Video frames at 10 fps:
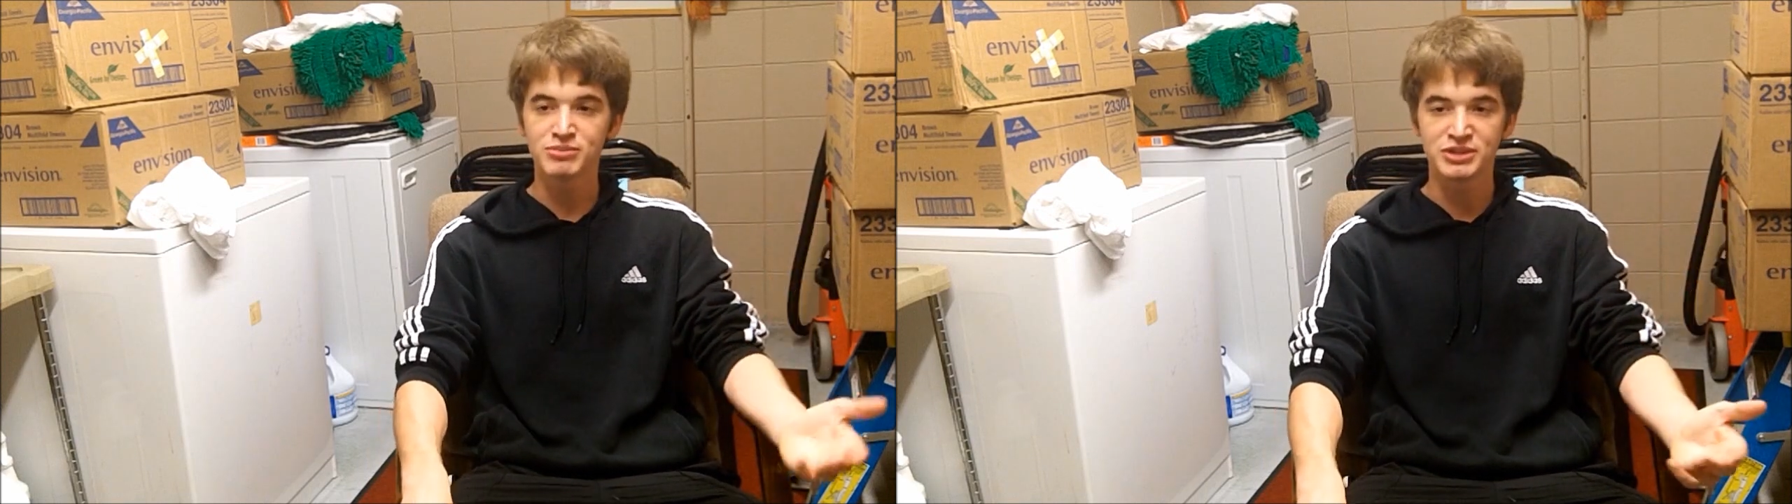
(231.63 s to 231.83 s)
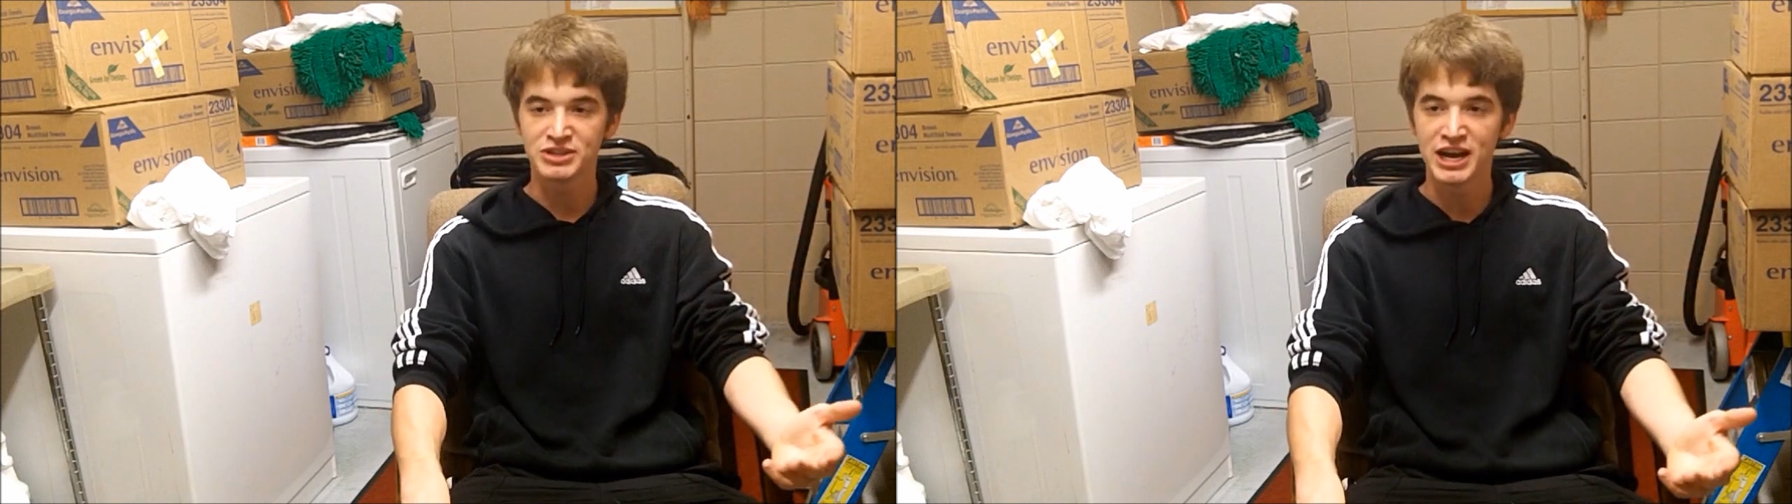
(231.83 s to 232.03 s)

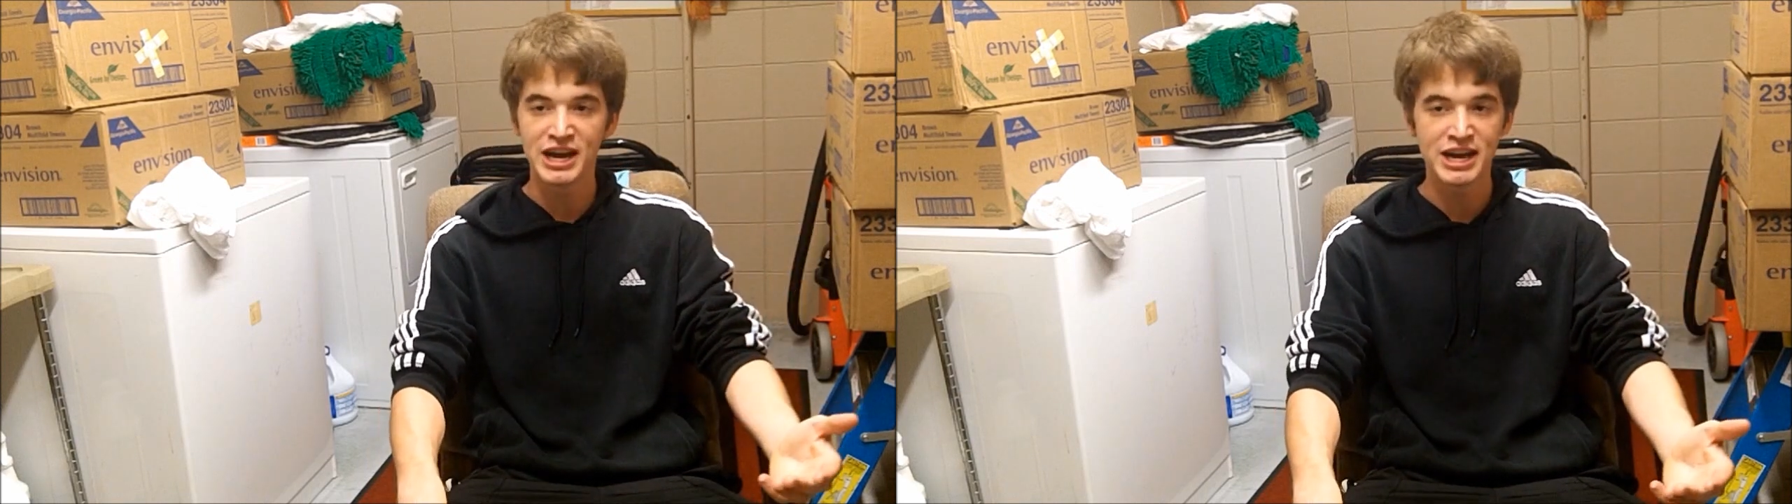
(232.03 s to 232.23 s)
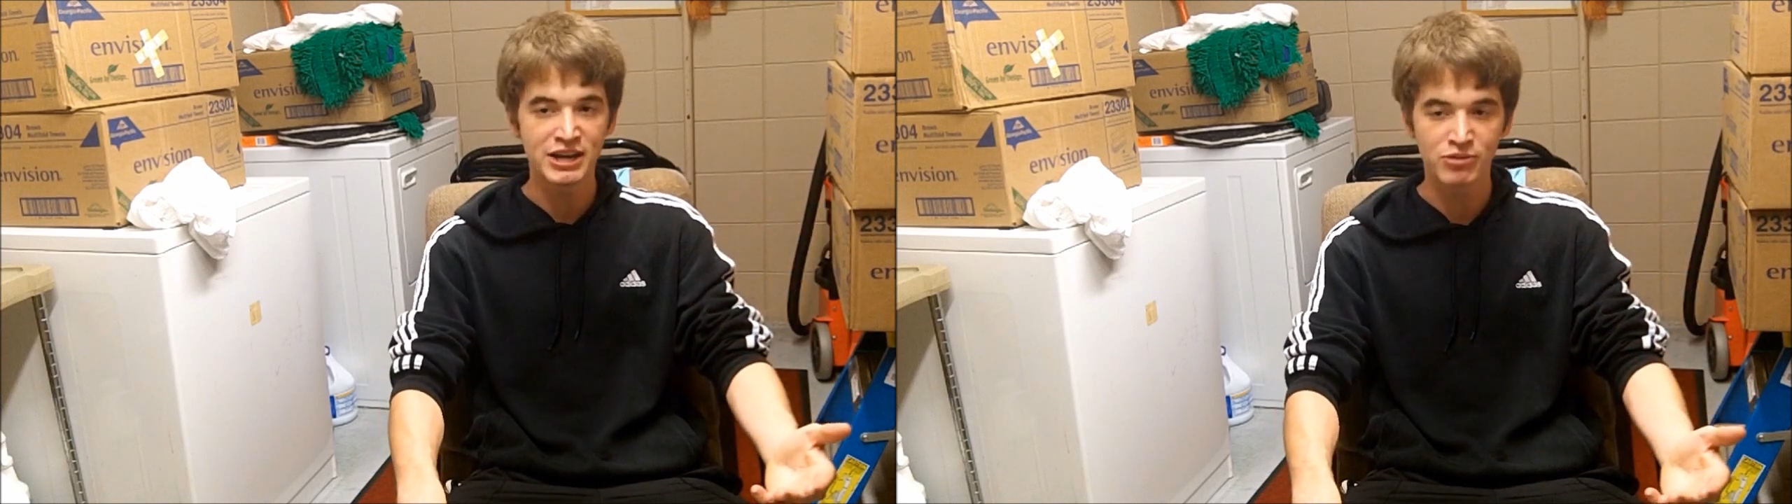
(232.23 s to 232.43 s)
Miss
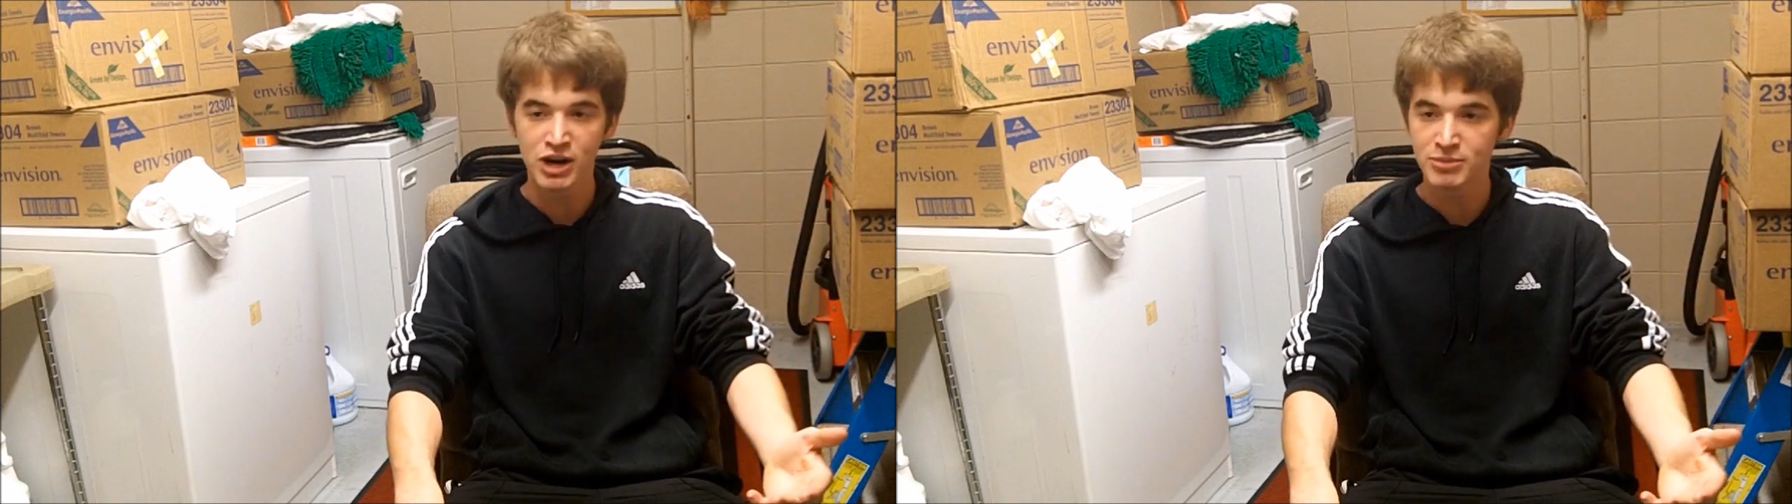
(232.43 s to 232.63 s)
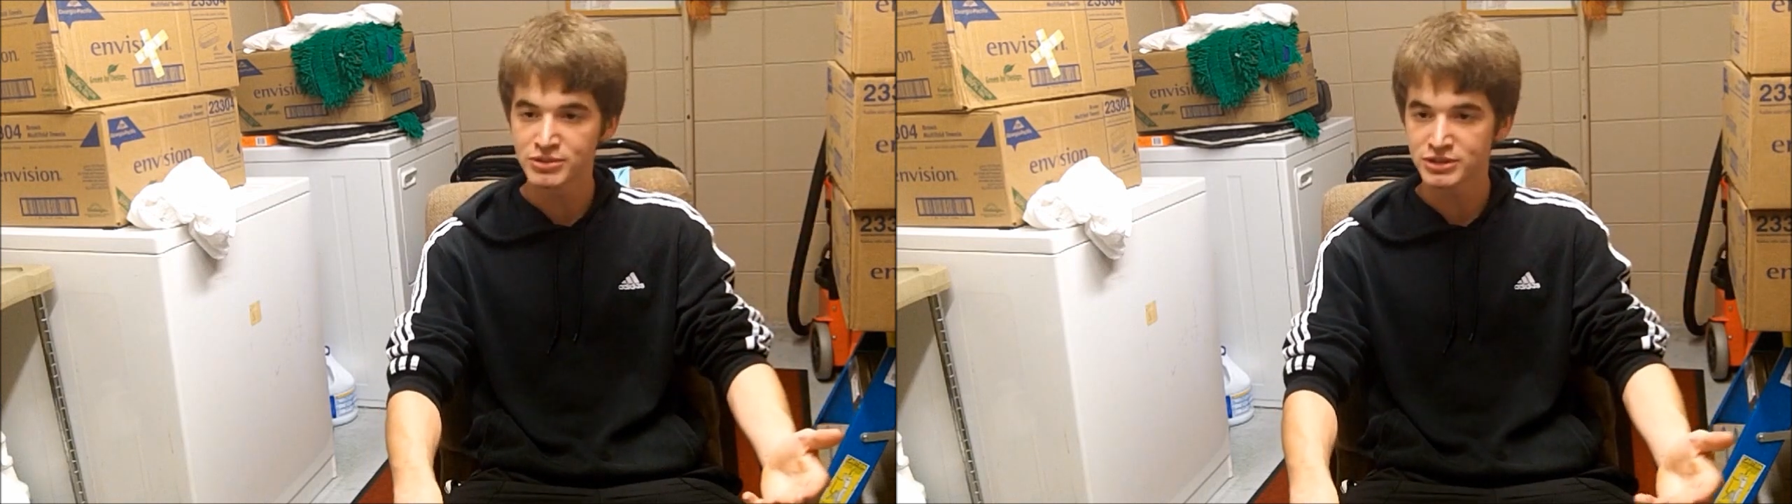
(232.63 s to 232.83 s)
Diane
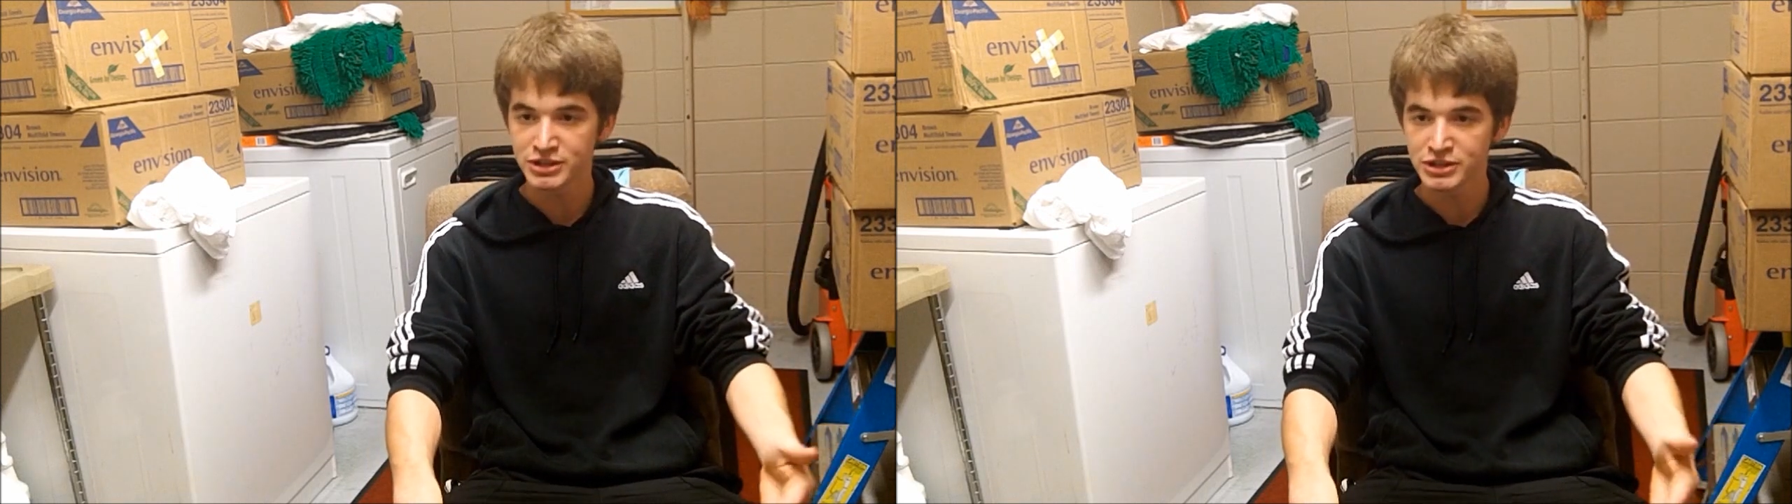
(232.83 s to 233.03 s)
Robertson.